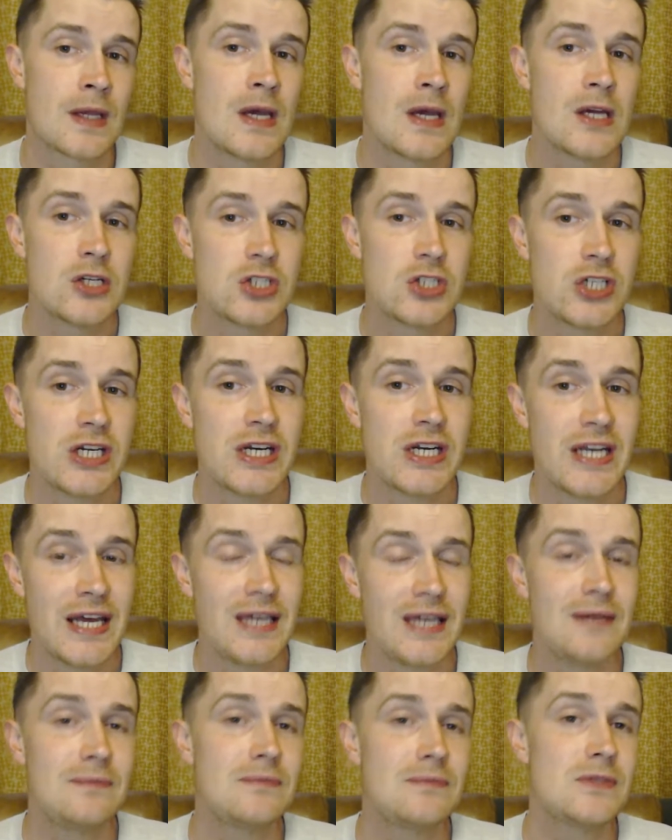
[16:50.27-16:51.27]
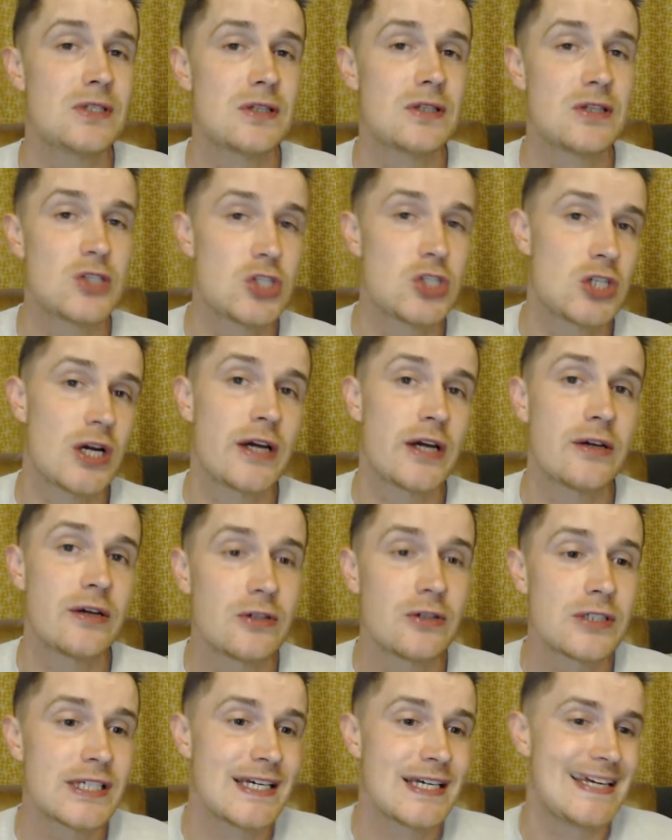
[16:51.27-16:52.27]
She named the
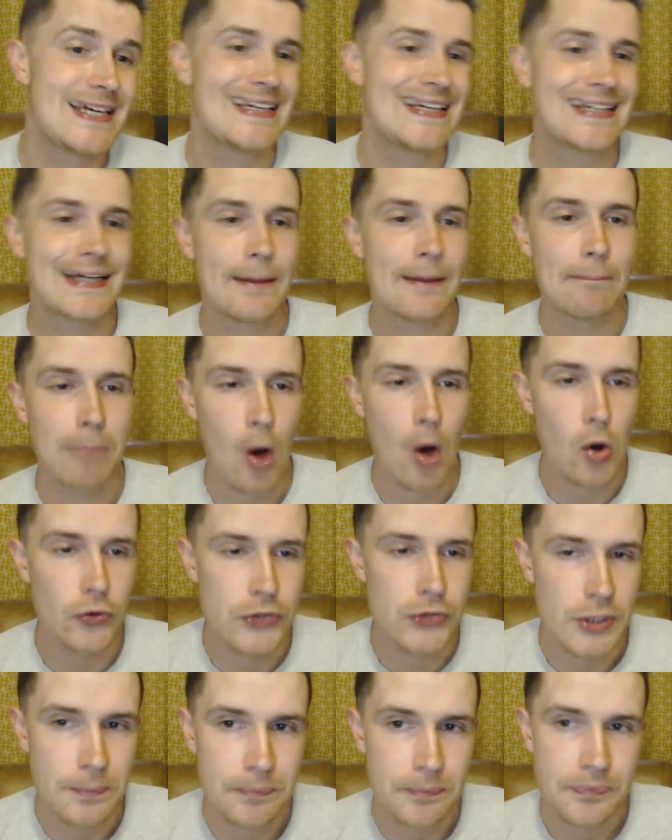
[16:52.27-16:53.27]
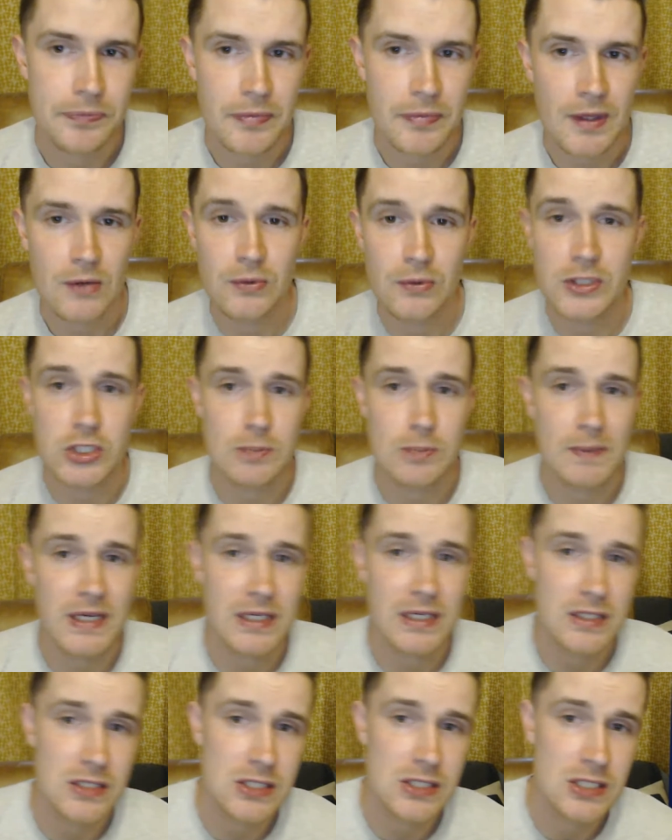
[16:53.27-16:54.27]
child Ichabod, which
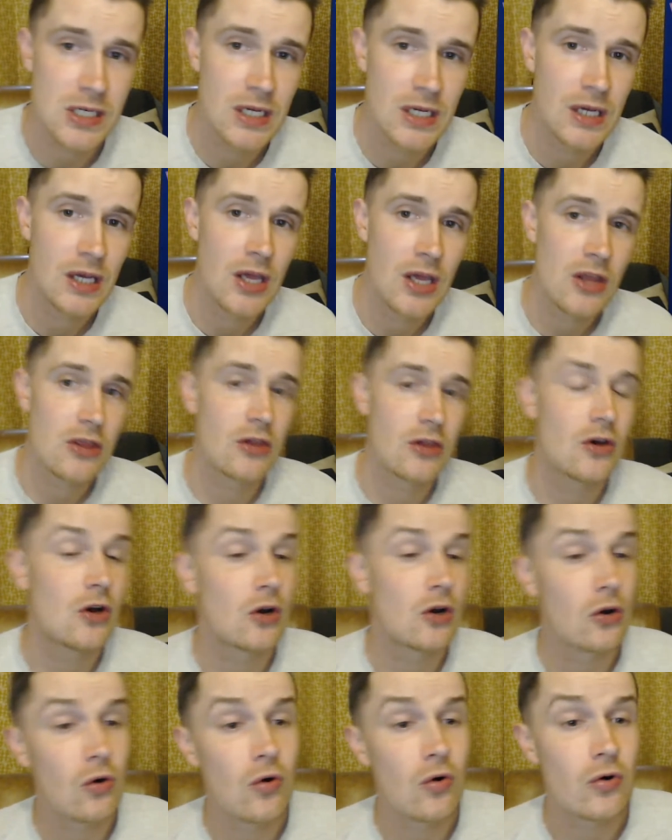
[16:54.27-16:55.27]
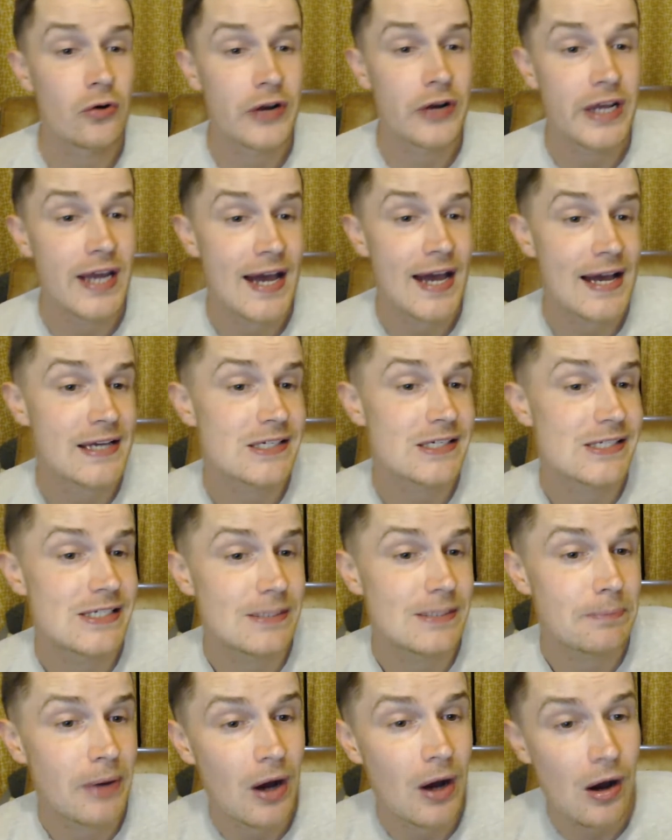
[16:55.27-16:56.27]
means the glory has
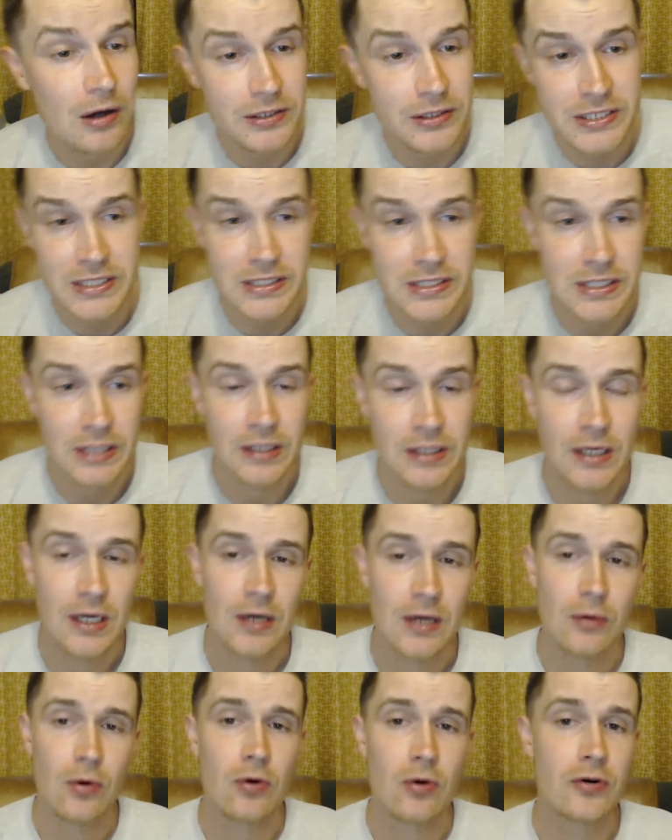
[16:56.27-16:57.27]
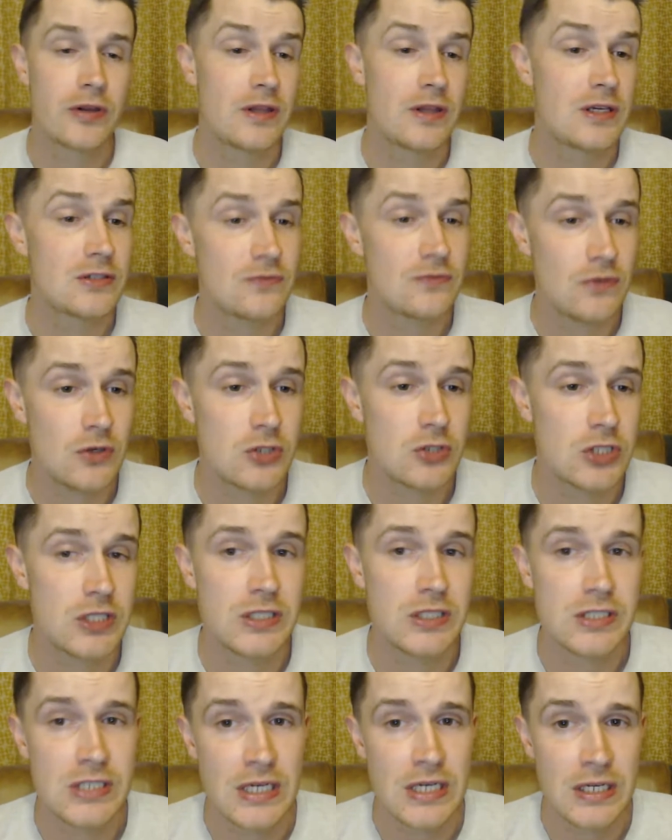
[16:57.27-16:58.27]
departed. Or in this version,
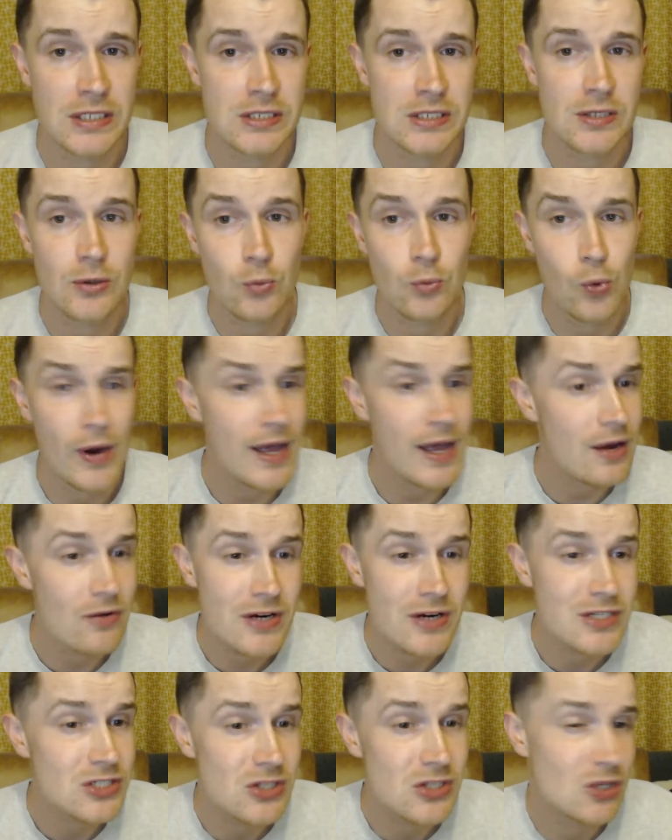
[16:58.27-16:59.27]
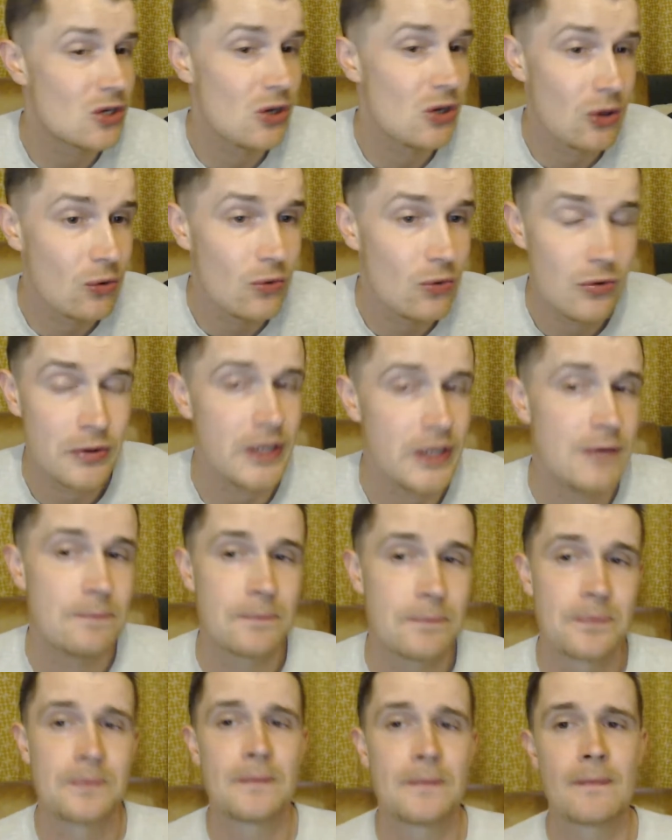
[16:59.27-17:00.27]
it says, "Where is the glory?"
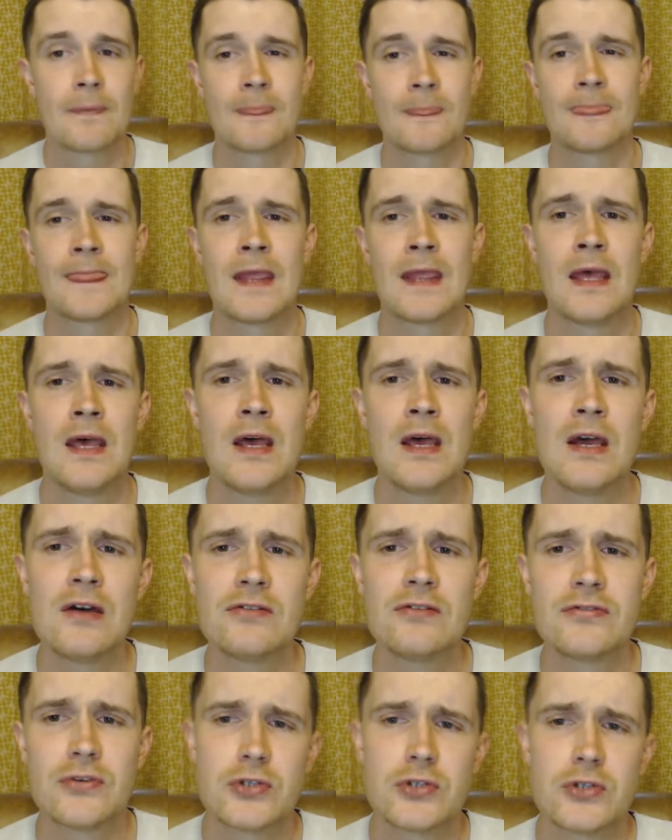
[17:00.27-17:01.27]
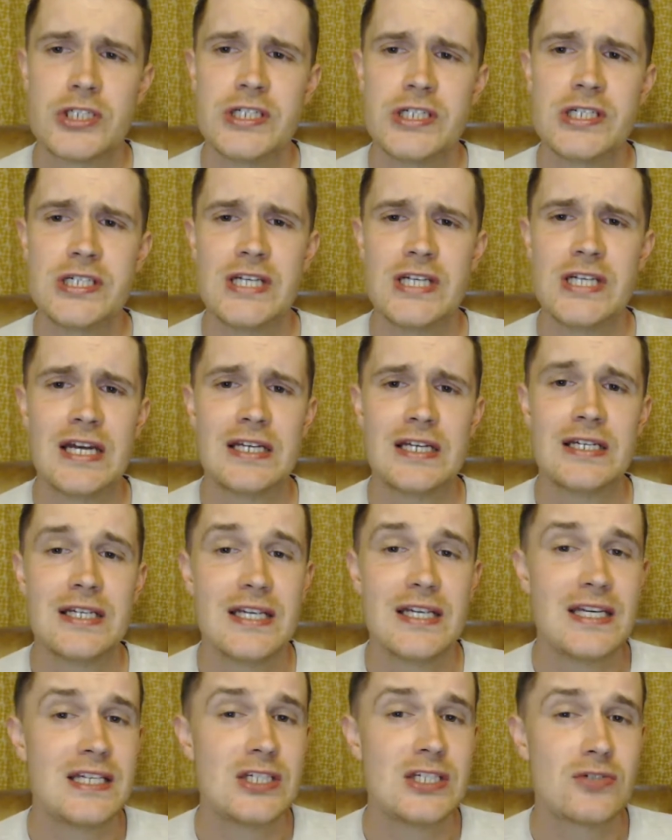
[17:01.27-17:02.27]
For she said,
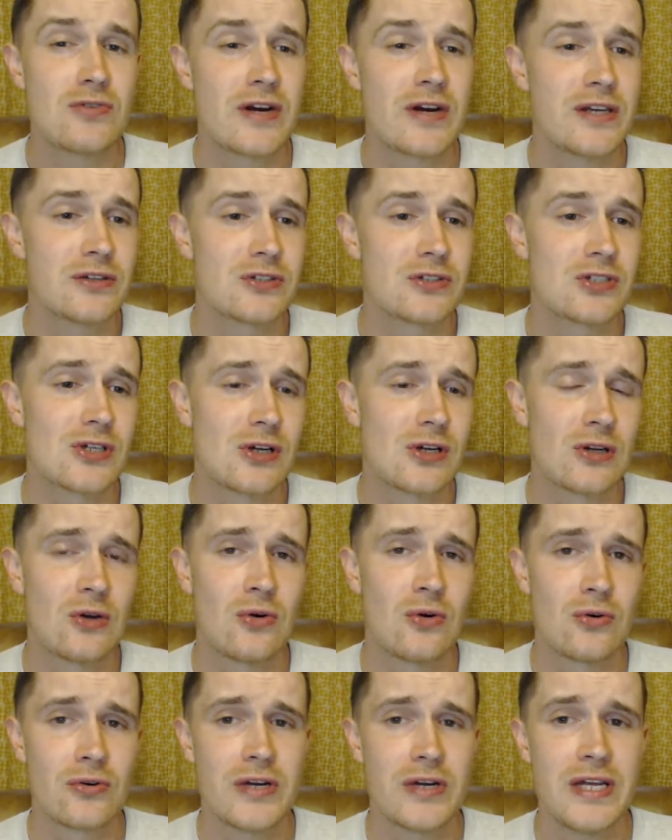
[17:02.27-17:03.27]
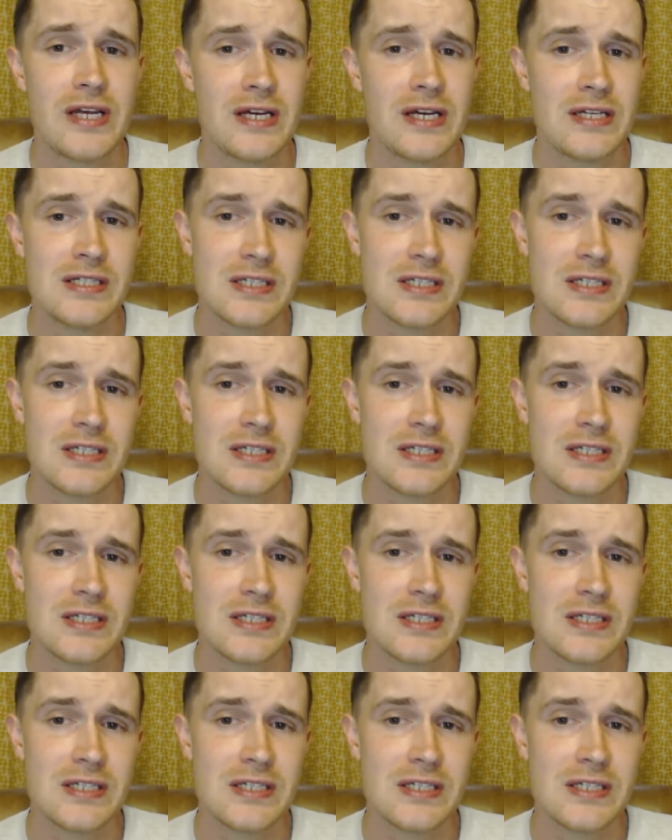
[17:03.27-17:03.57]
"Israel's glory is